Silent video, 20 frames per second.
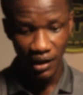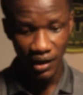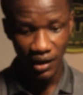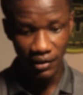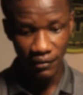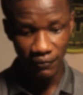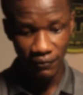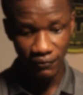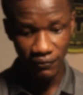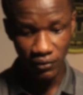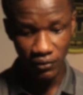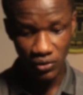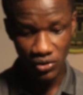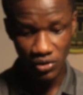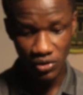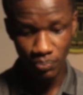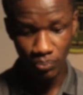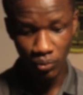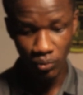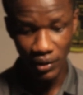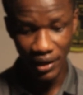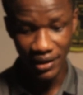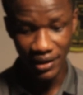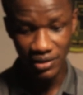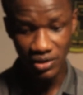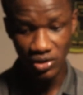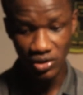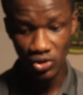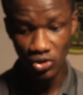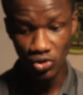And the first
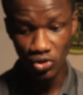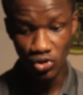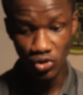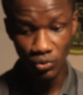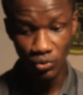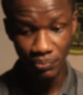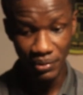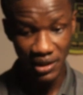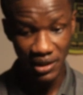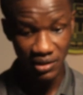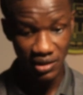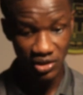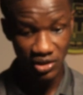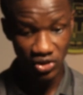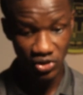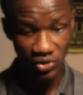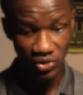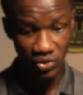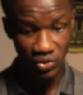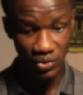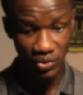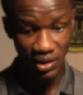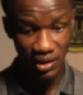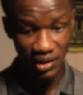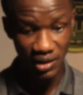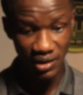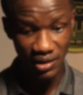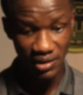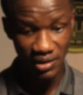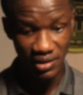point you should pay attention to
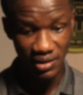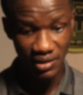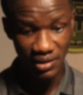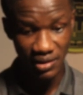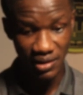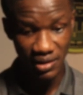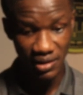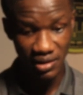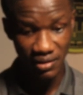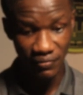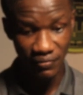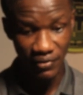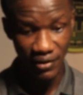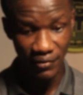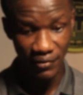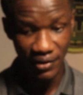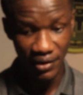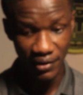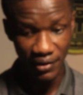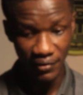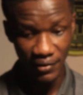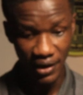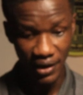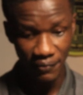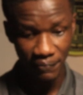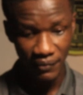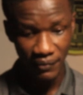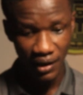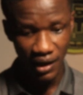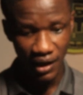is this very
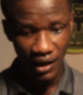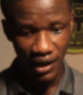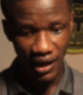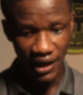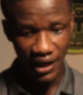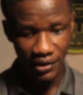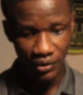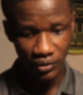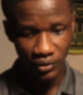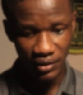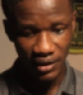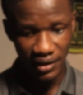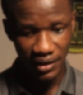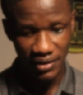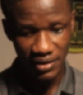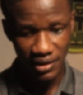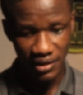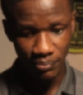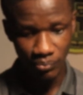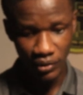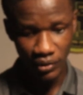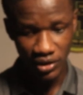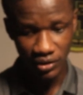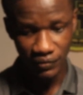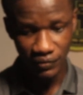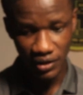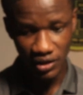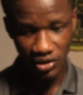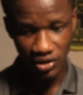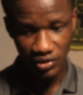area. I know there is a point
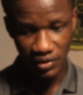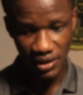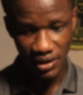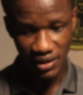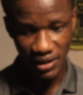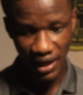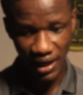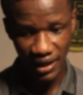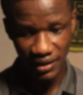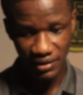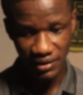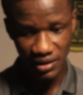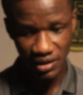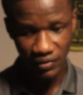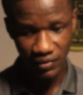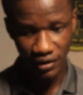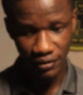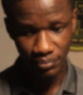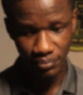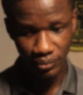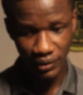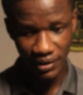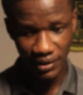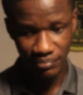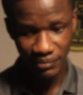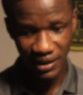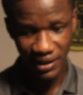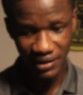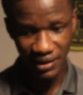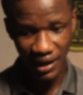of interest at this very
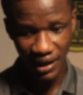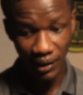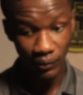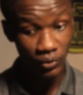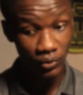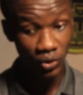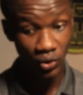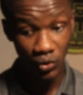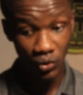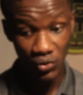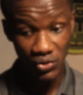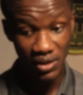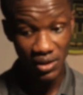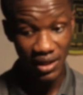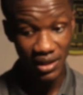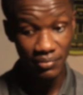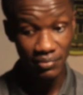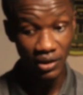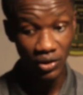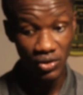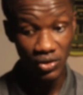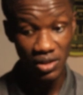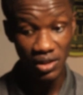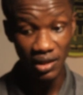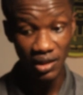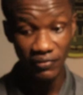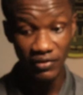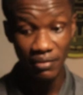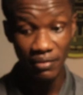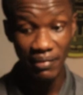point, but I will not consider it, because
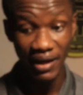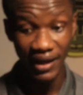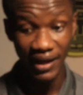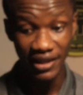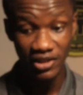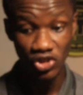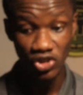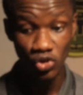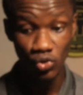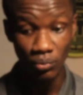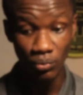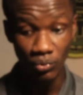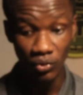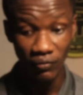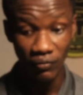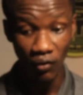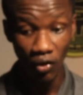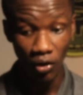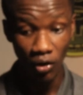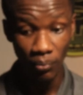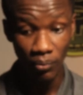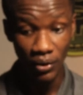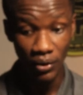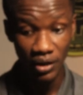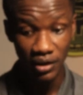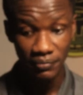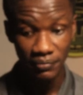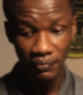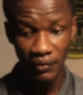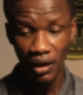if the market should move
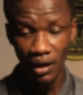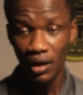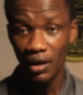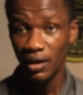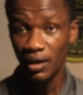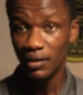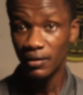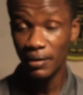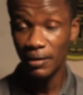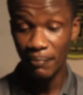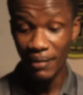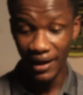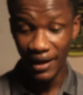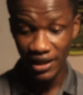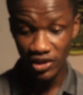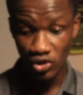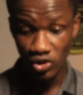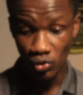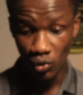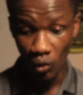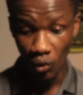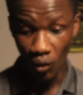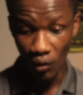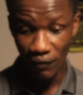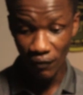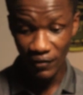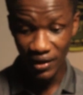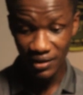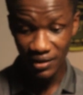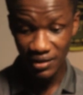upward, the market should
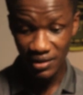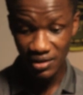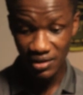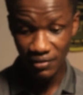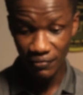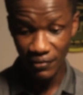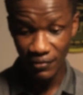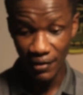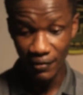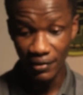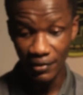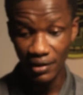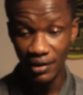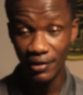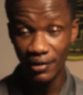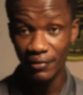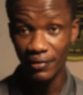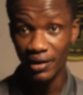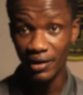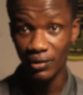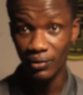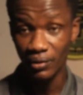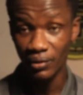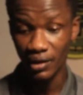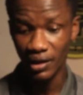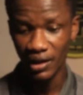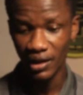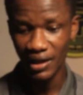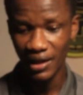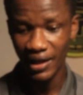cover this very area,
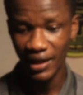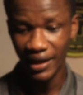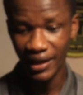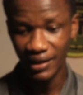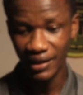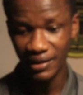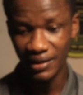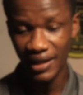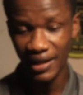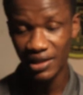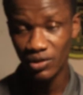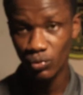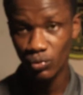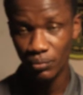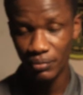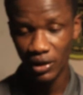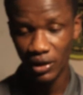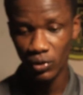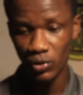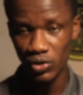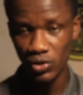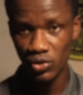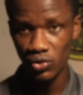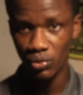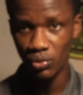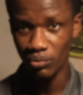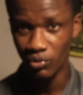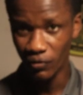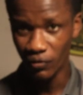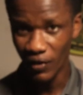okay, and that will make us
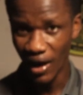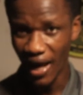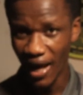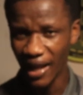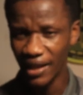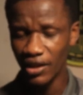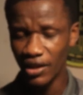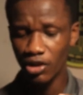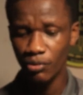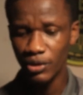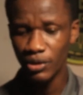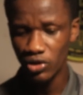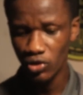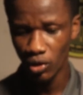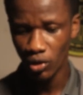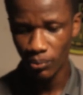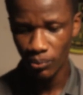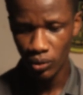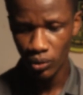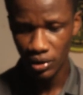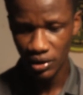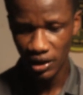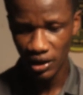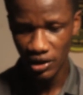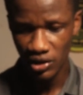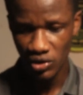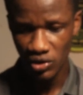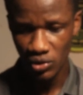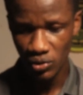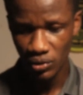to move a little bit upward
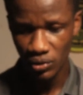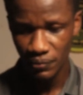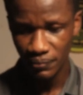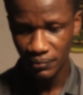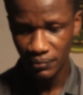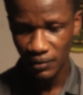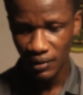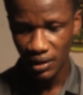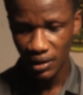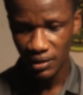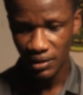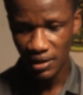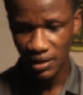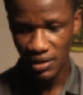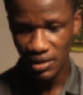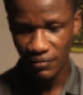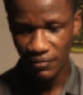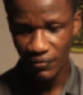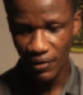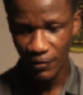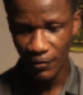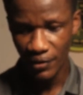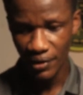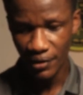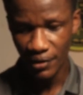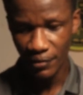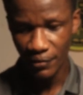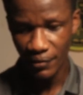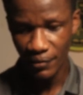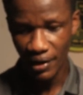into this
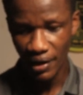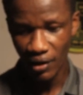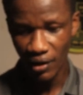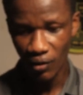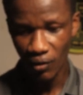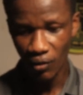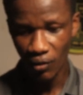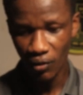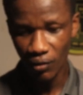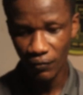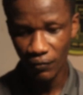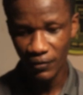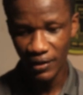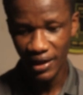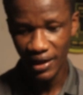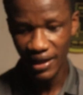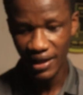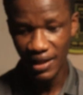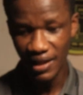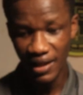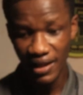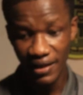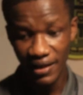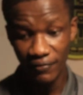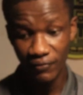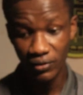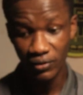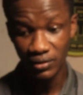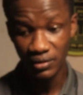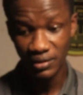very area of
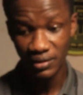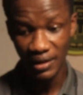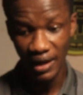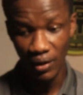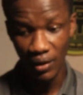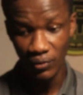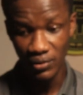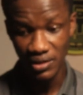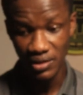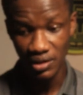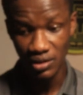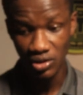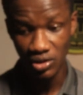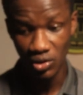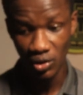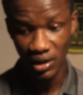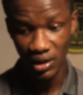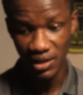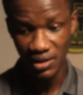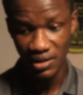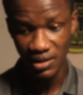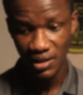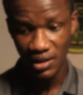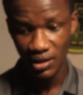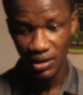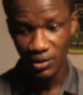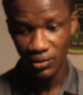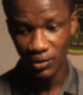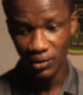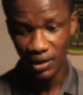$11,000.
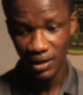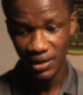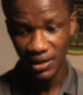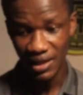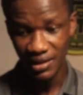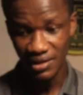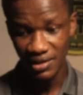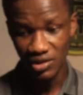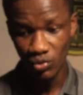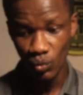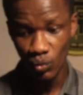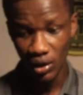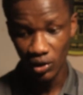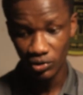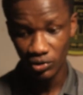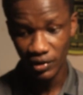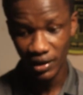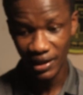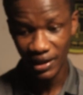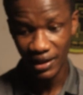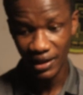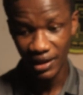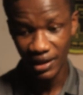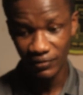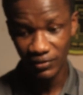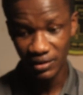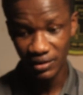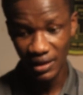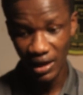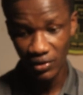Okay, that is
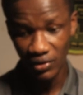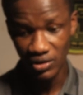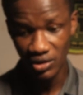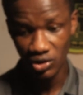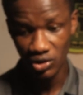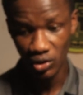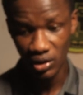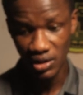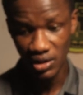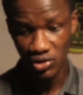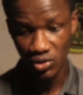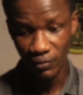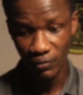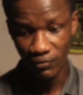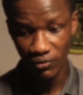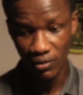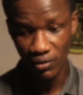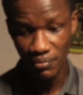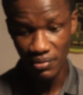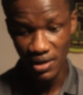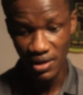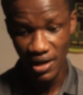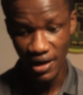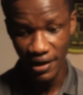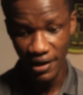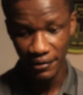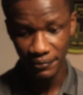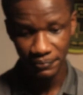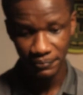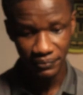$111,000. So from
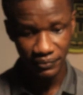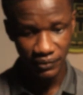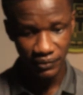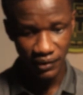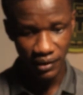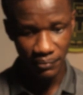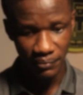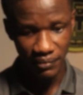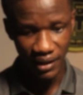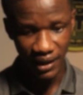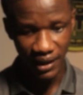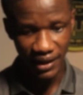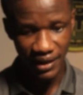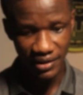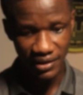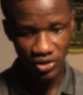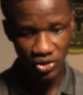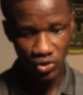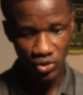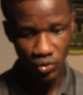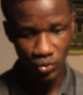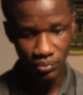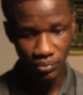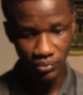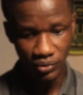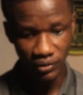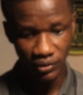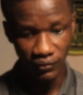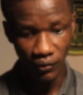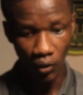here, market should
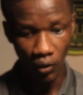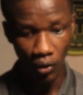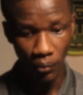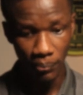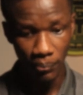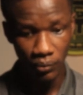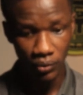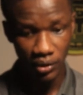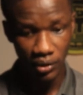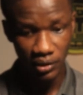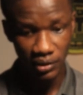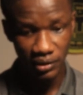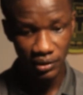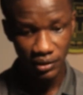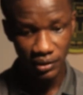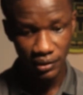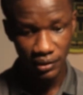move upward